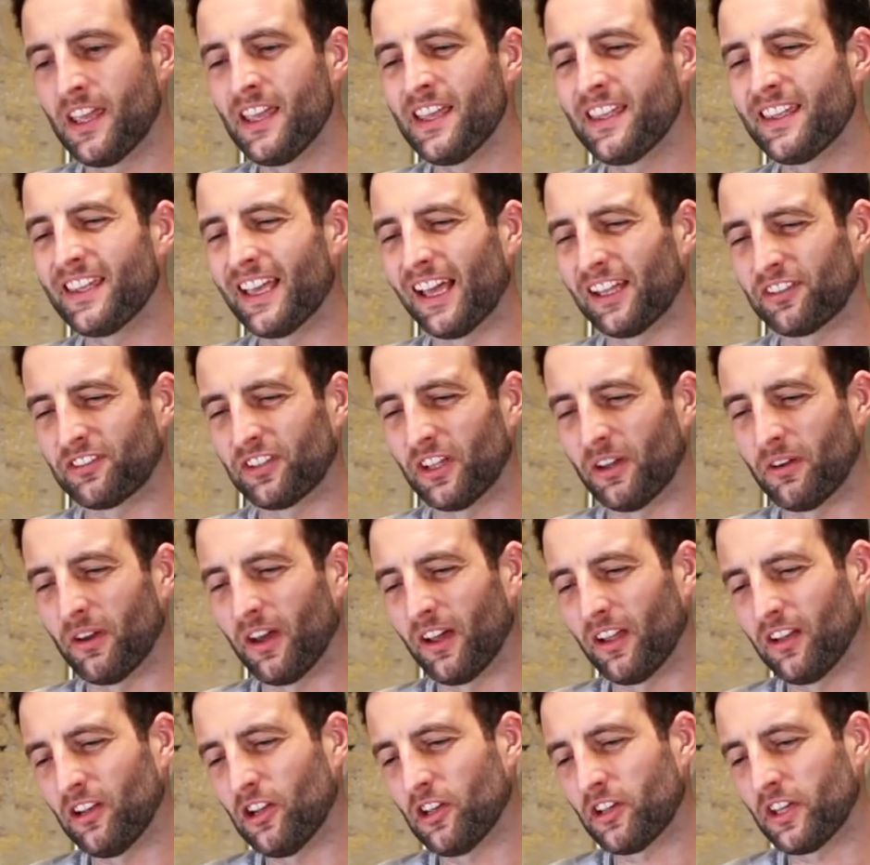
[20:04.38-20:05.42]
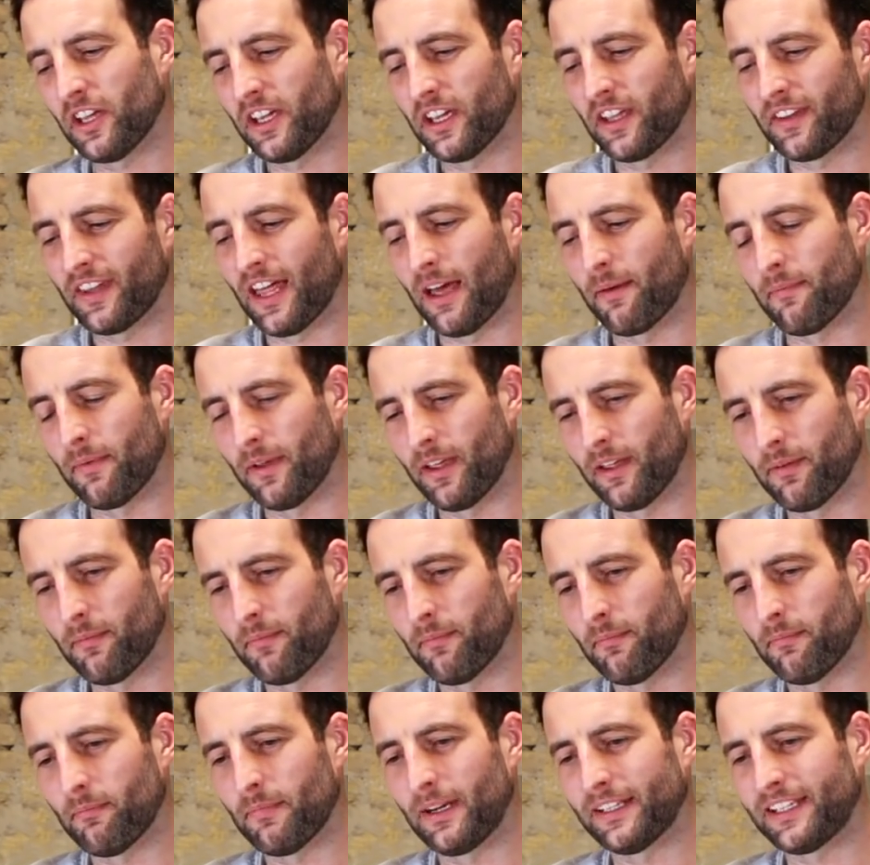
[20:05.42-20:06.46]
Yeah, so looking at that,
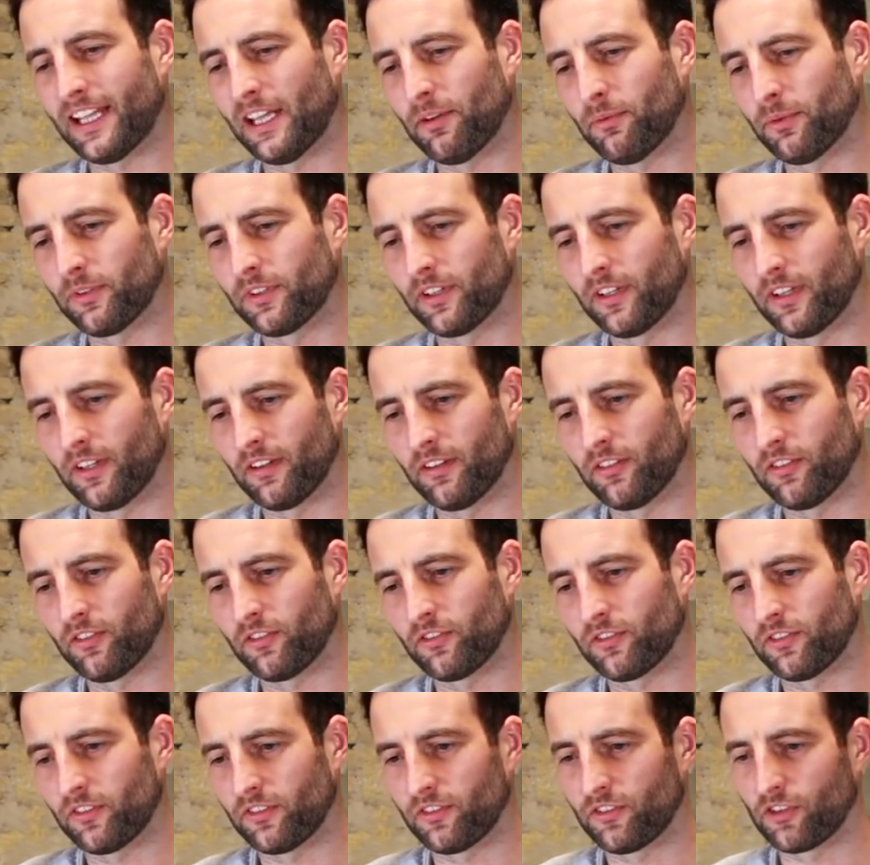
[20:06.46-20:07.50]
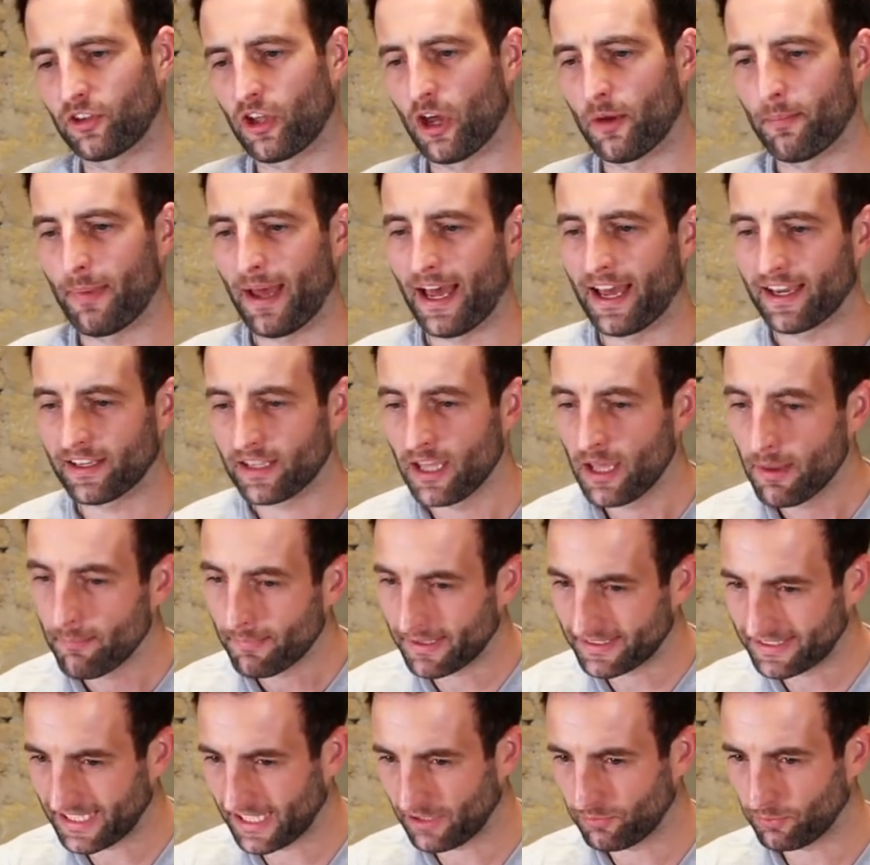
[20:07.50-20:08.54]
my dad was, just to go back,
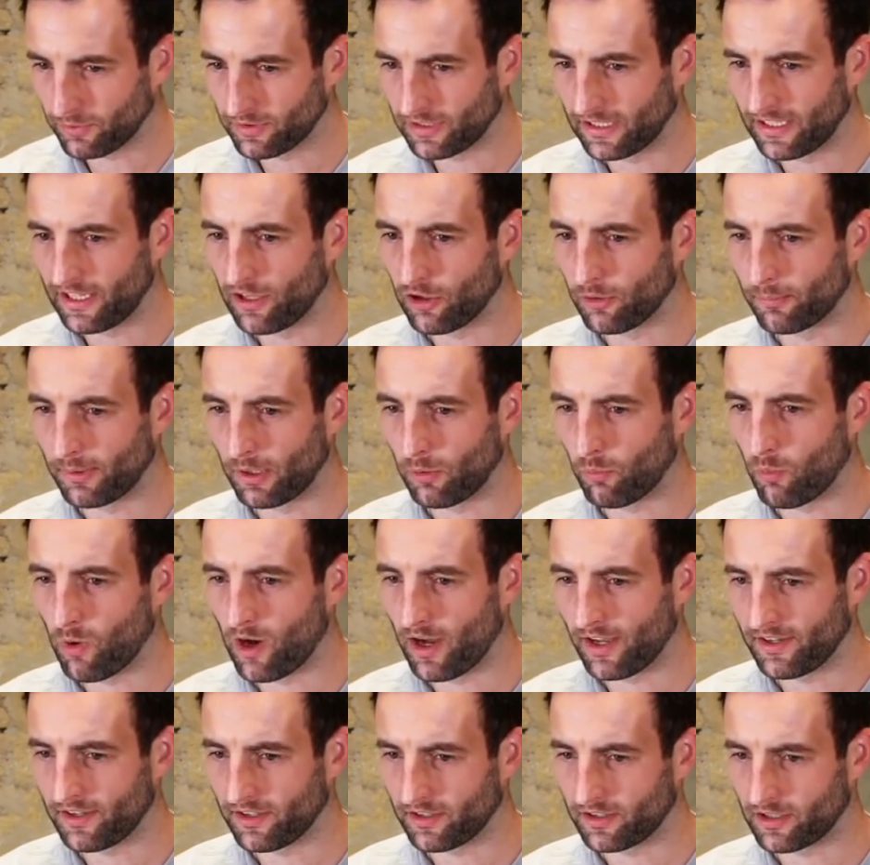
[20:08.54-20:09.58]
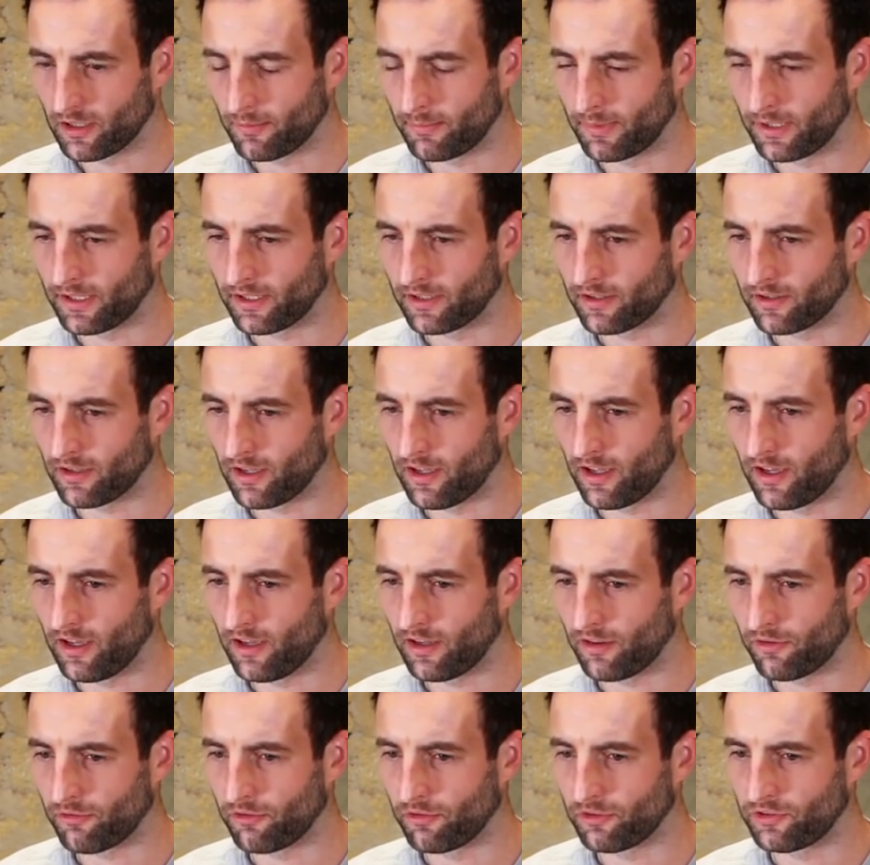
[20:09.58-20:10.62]
my dad was a little bit wider coming
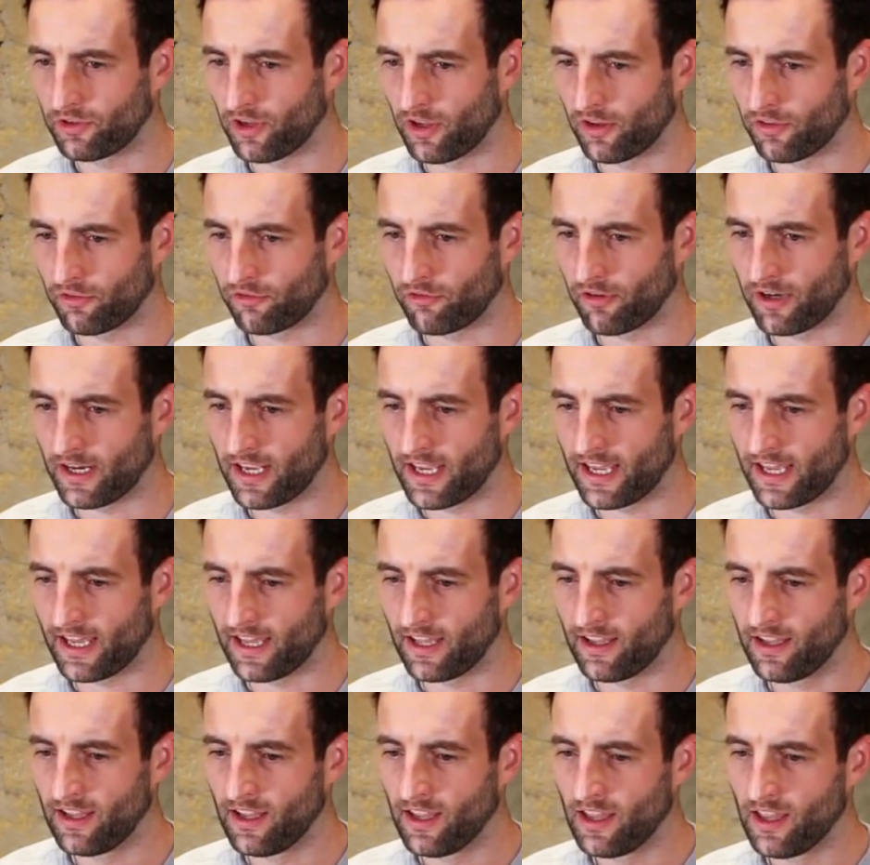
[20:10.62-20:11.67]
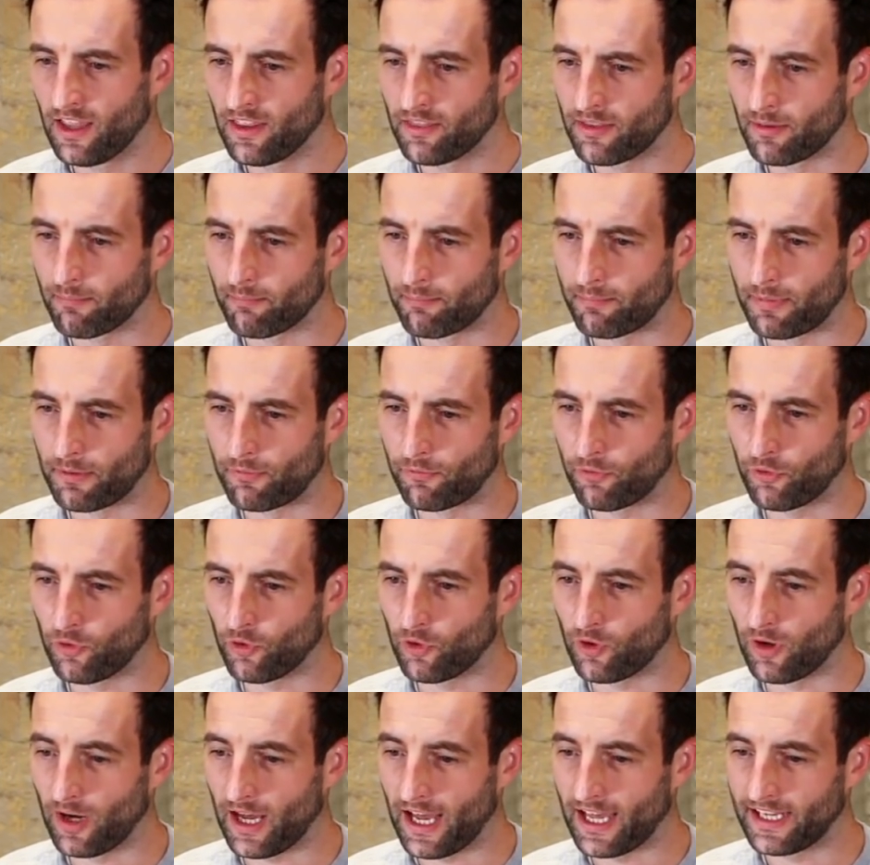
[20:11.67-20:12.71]
through turn 3 here than
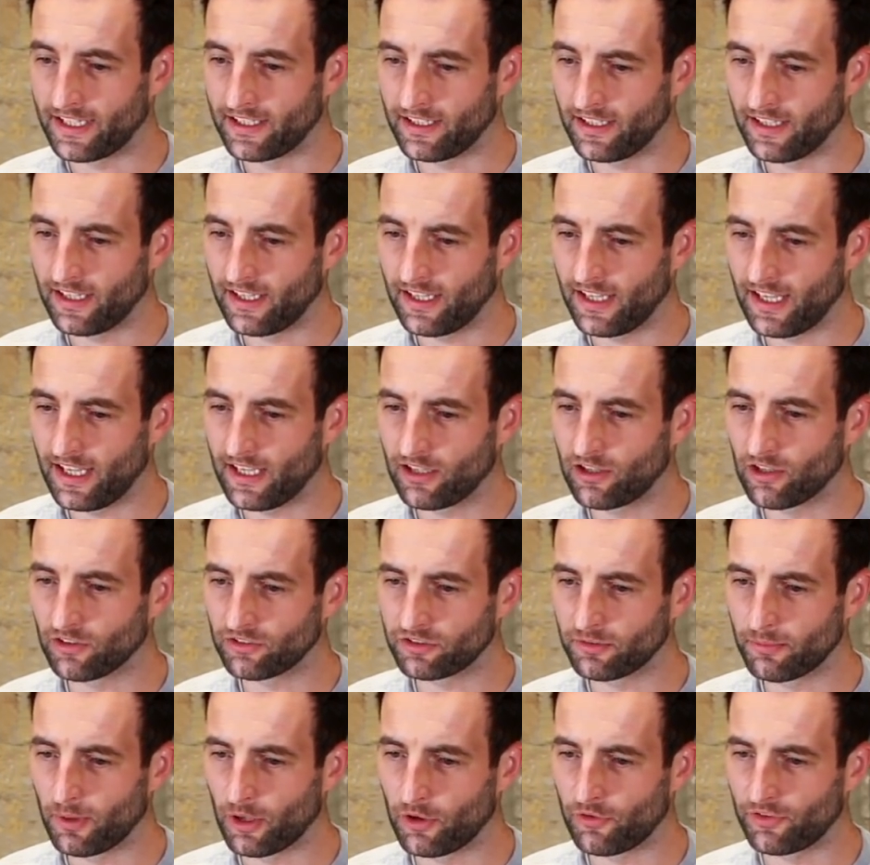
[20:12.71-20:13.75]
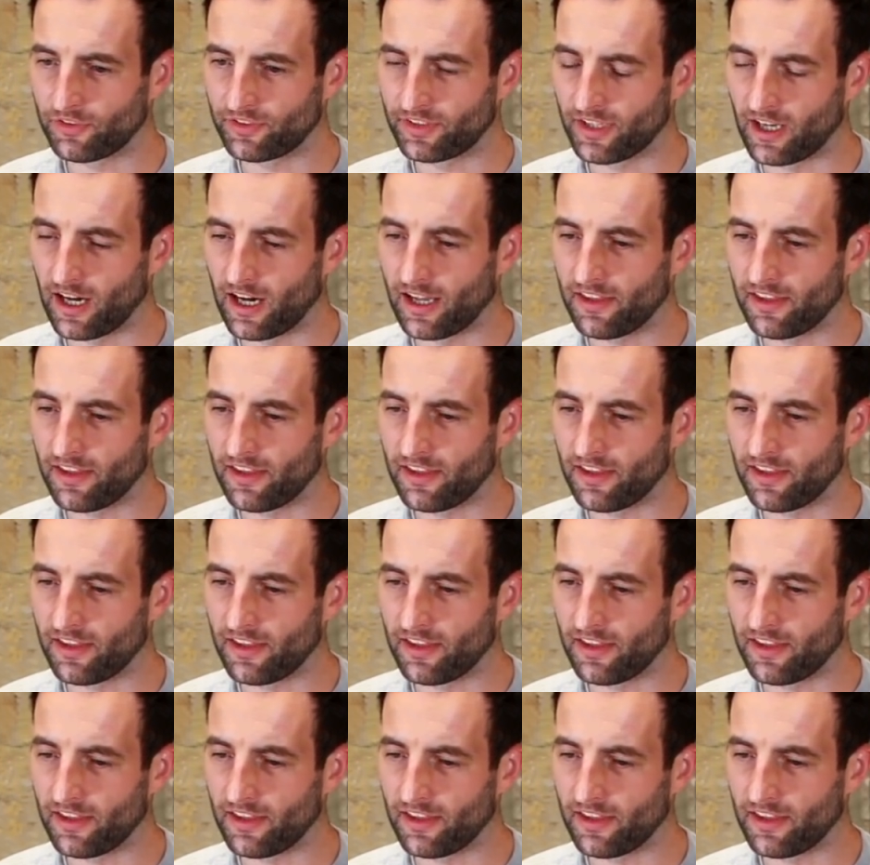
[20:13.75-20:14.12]
before, and it got some oversteer.